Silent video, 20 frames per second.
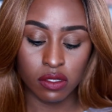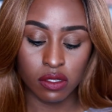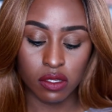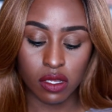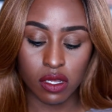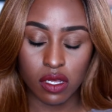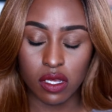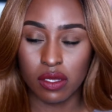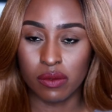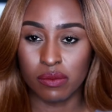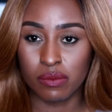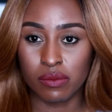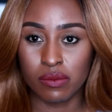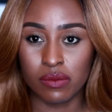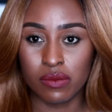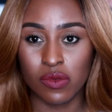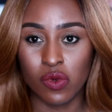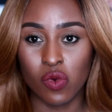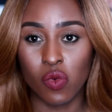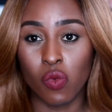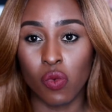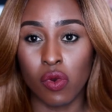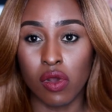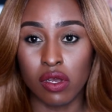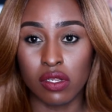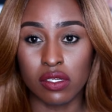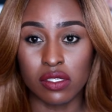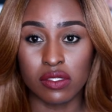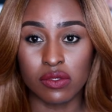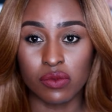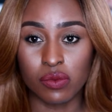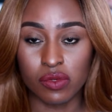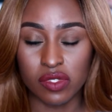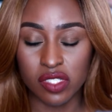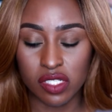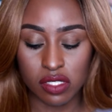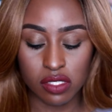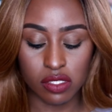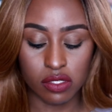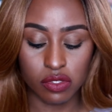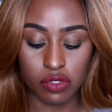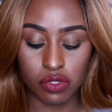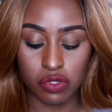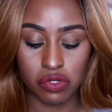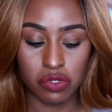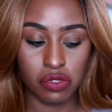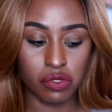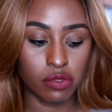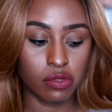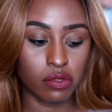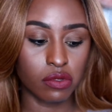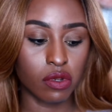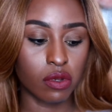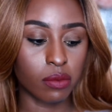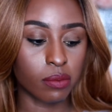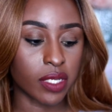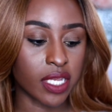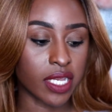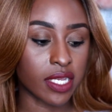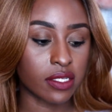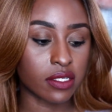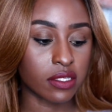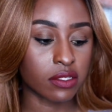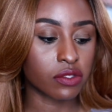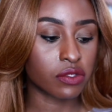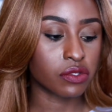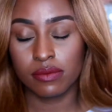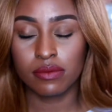um, wand, which isn't too complicated.